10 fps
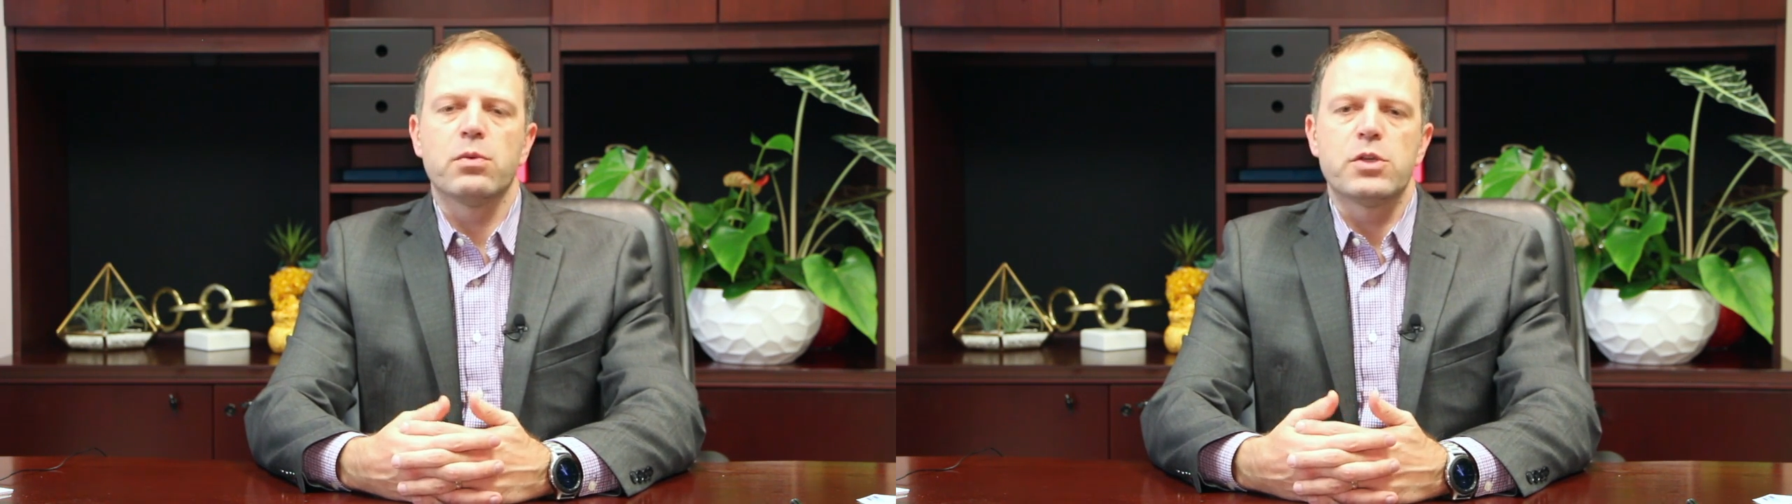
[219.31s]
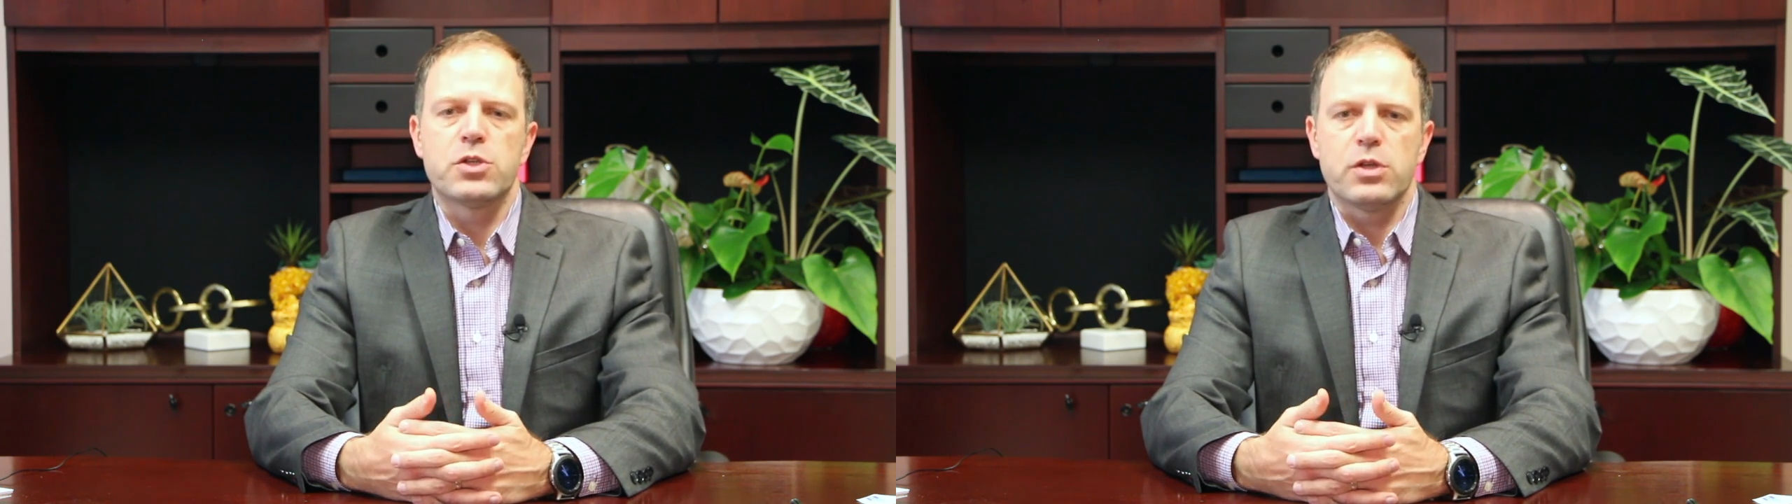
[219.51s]

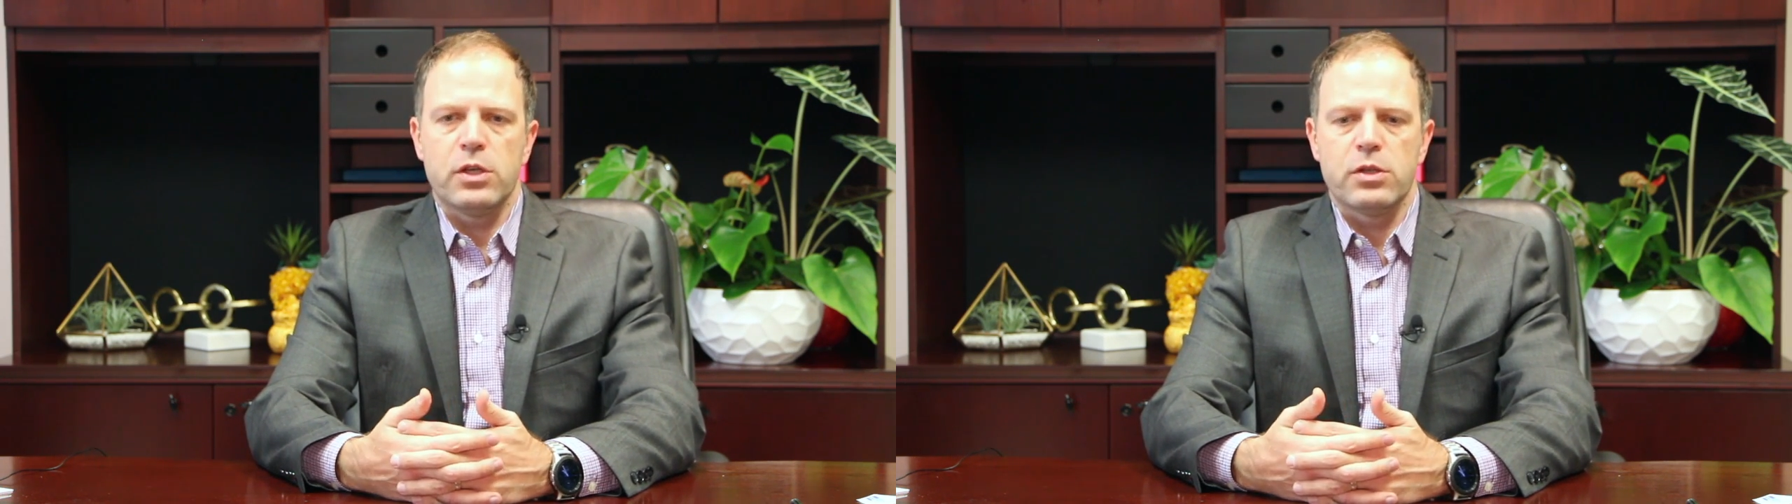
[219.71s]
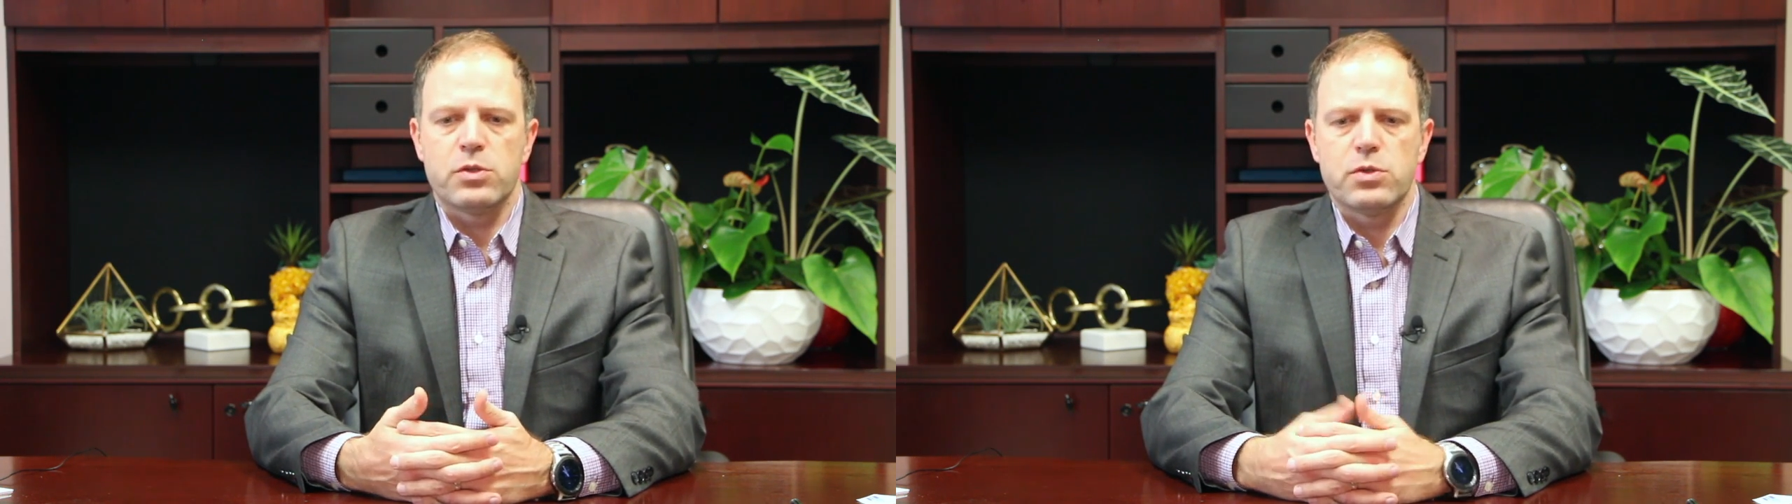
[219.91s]
which
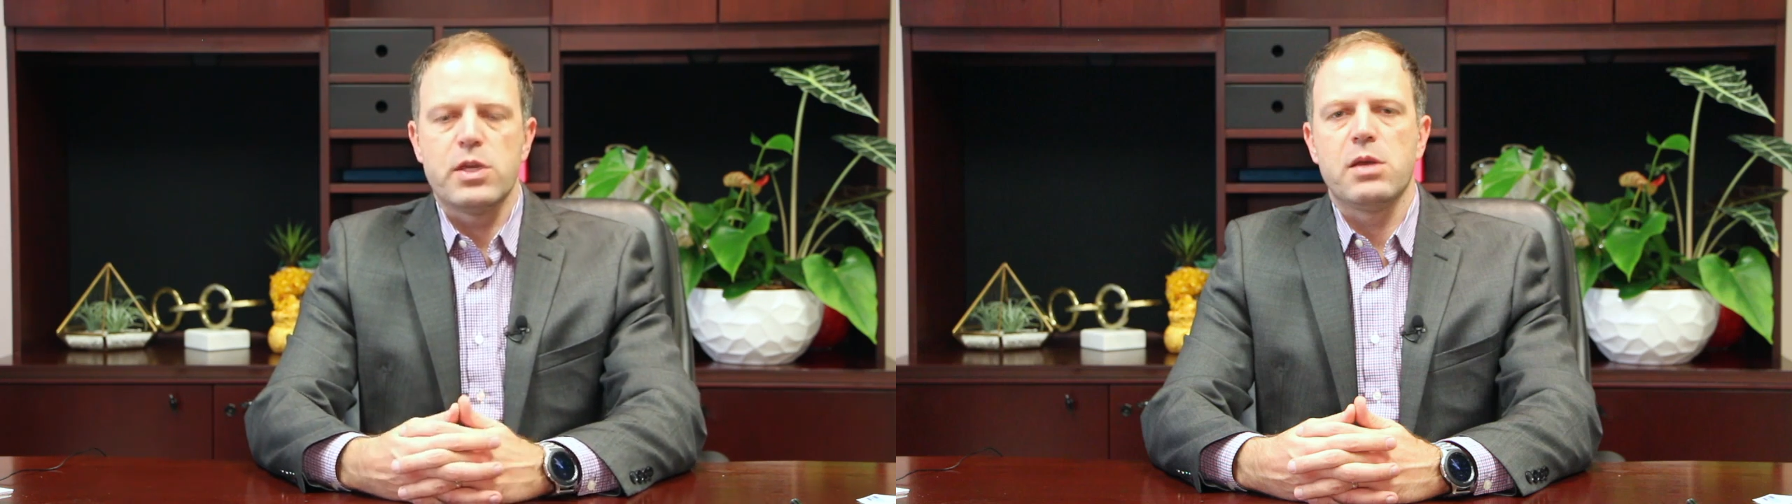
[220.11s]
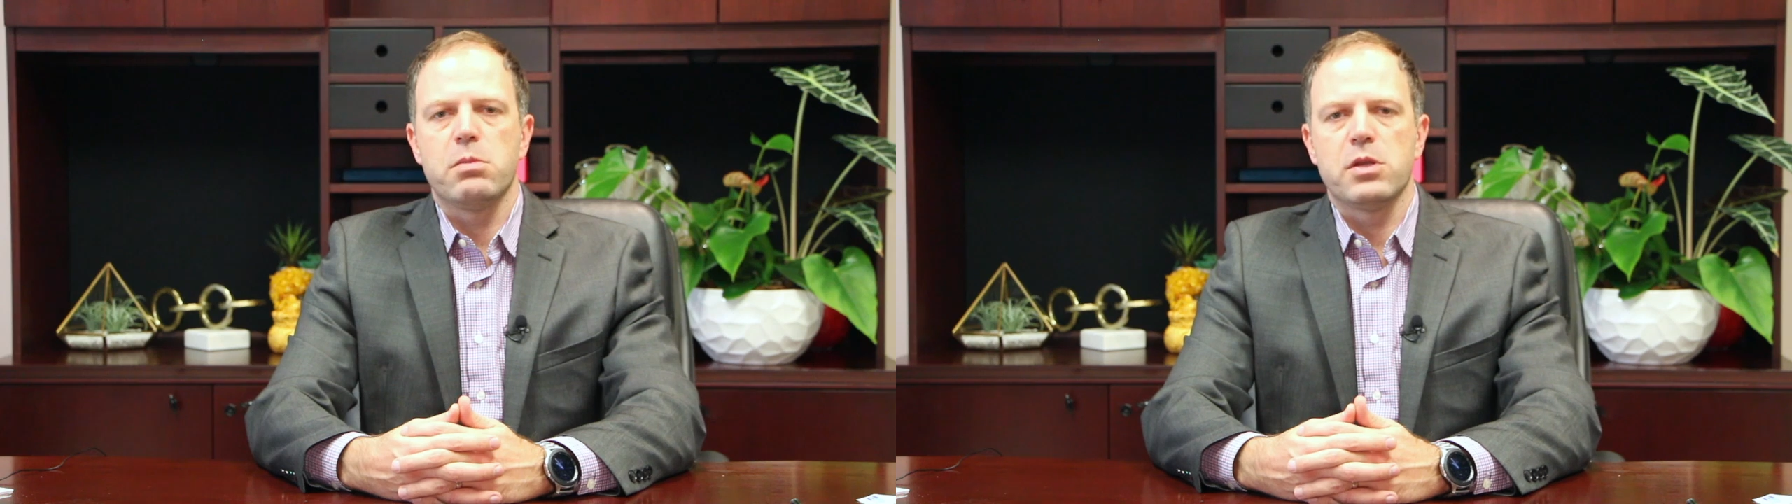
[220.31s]

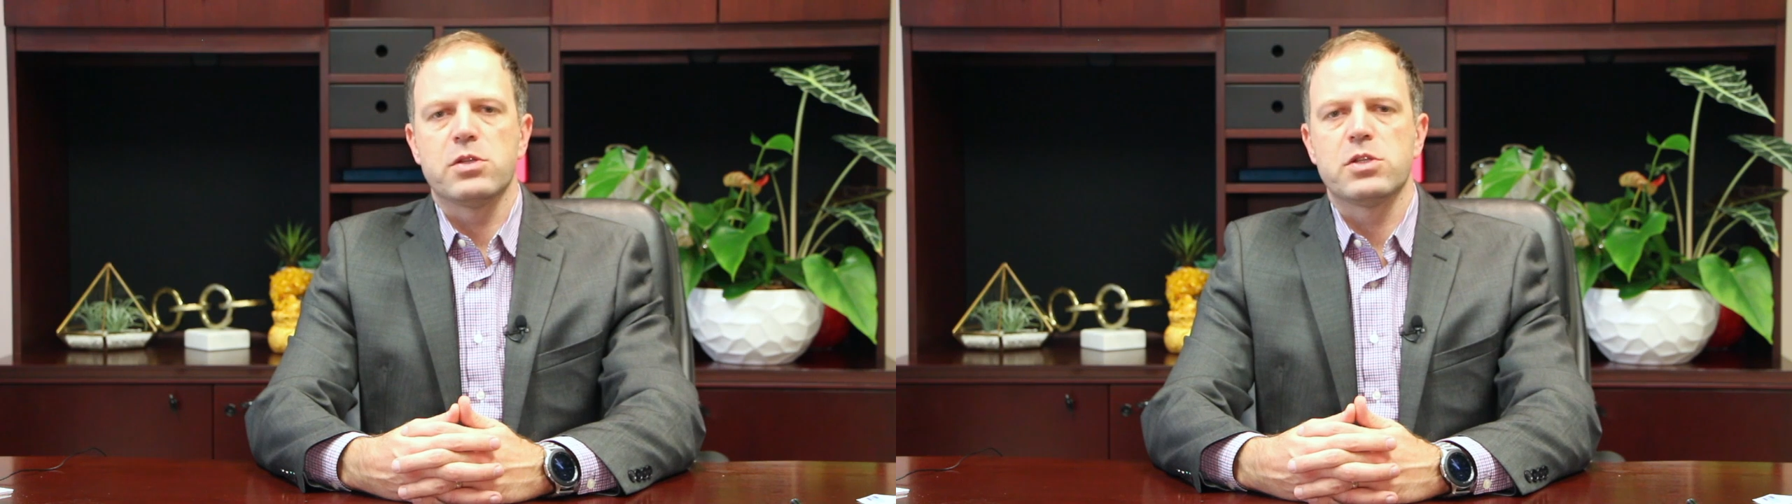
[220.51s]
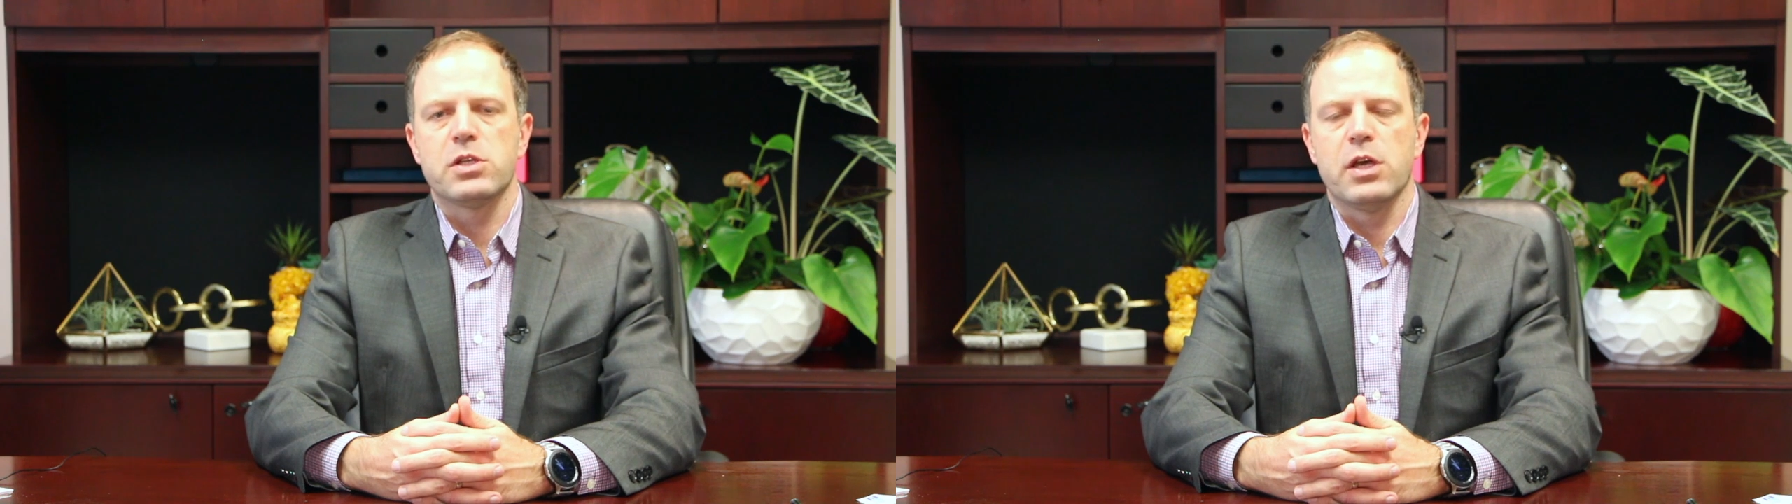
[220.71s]
today
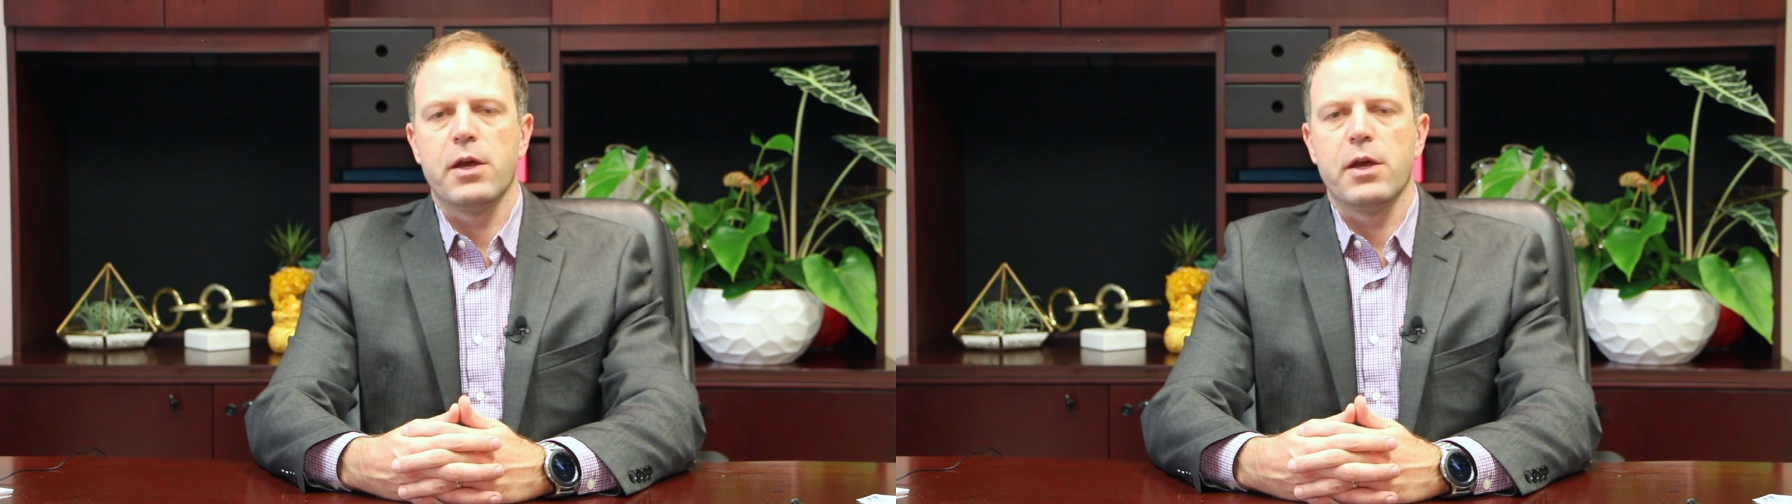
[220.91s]
means